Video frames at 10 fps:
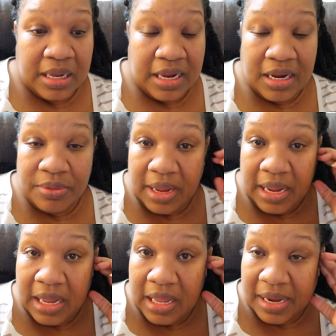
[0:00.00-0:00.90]

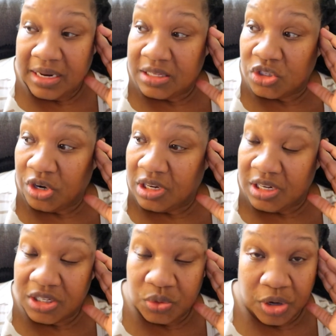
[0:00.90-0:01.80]
Anyway, I did start the
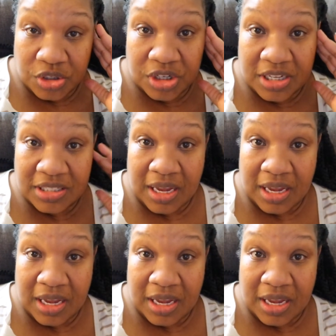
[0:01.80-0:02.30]
dishwasher because